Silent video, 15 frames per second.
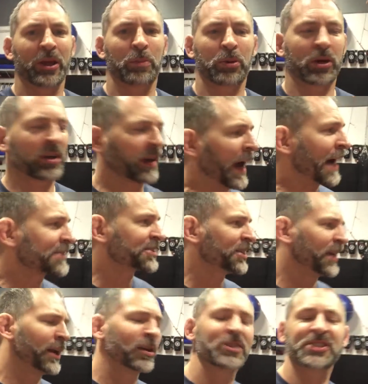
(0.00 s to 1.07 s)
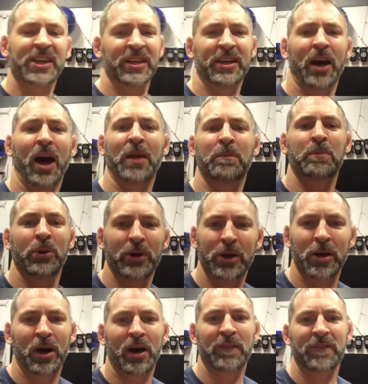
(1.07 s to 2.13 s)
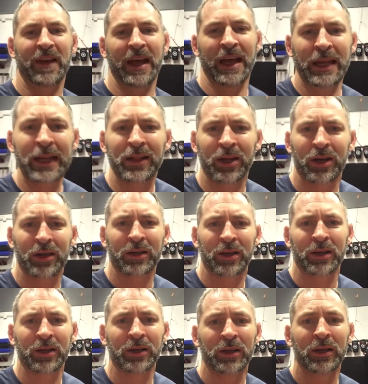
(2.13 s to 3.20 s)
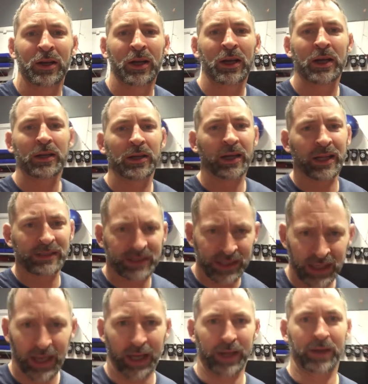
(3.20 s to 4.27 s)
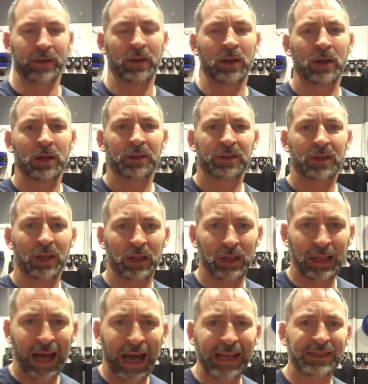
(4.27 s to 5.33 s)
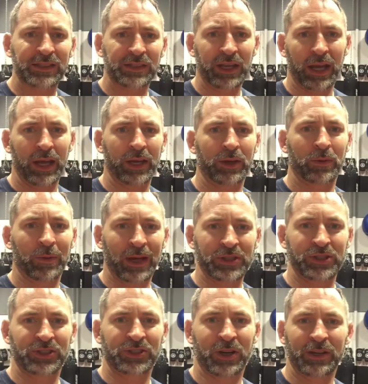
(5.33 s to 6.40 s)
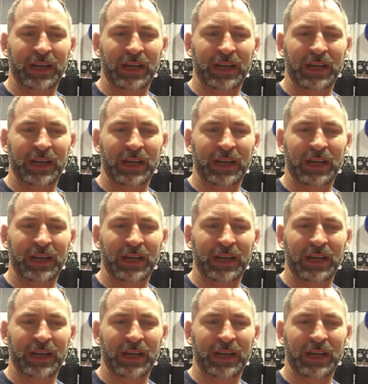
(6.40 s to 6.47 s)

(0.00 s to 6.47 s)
The procrastinators cannot put it off any longer. It's today, the last day to register.